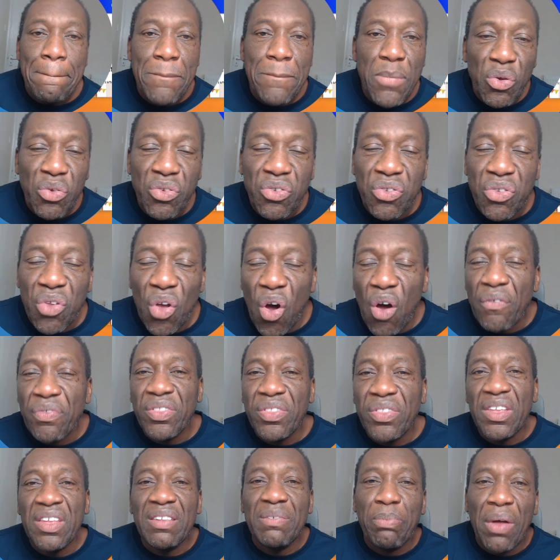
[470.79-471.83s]
Most
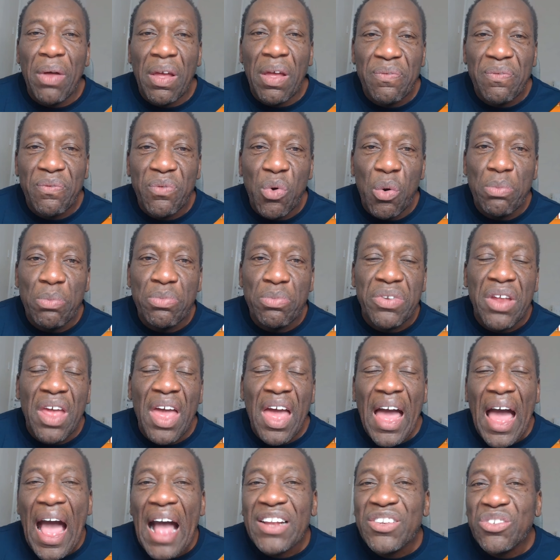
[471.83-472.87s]
of these platforms
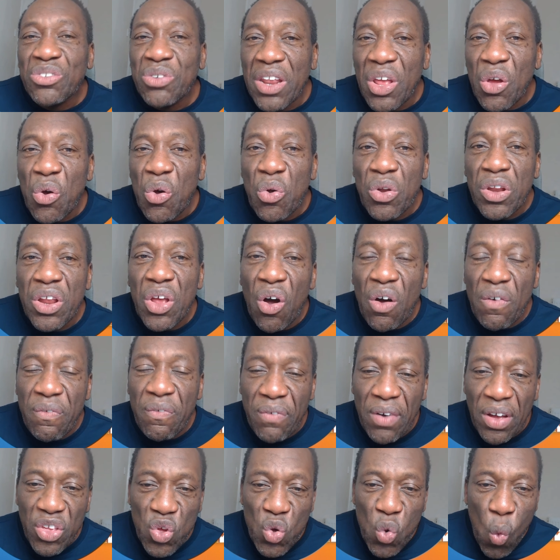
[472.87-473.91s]
actually only
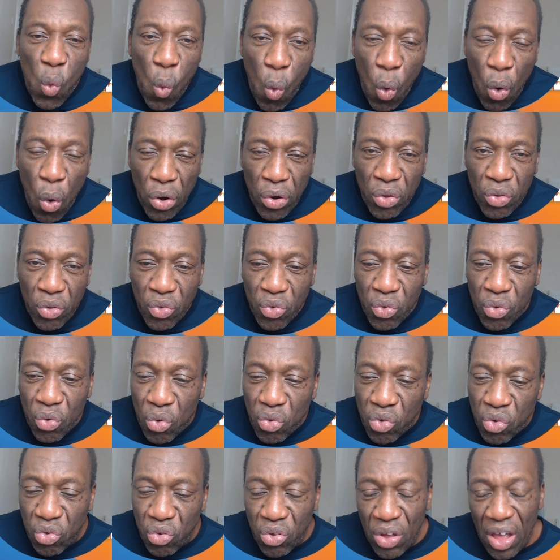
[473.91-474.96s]
offer you 1 or
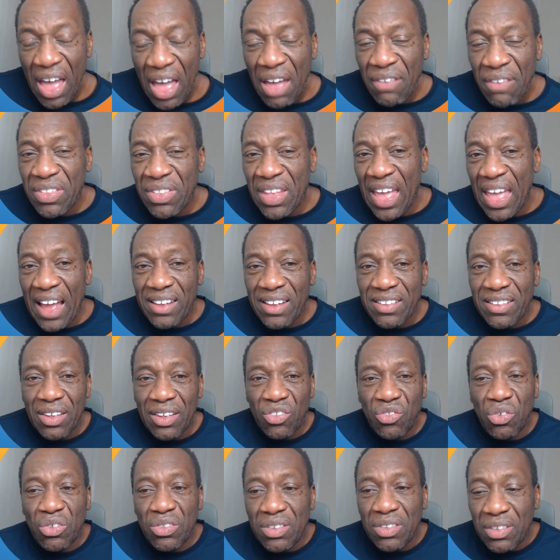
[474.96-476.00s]
2. So to have
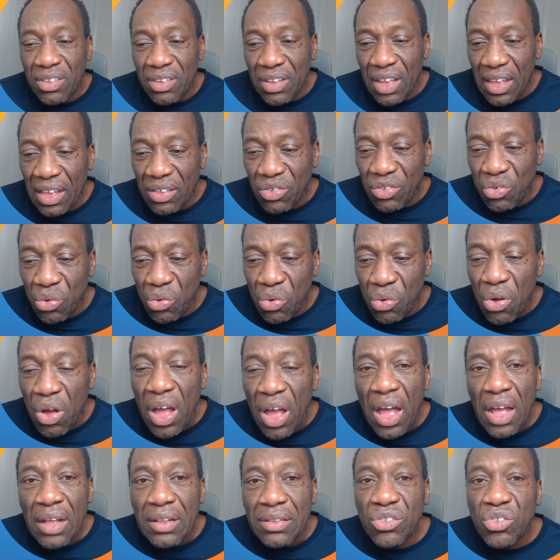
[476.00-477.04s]
access to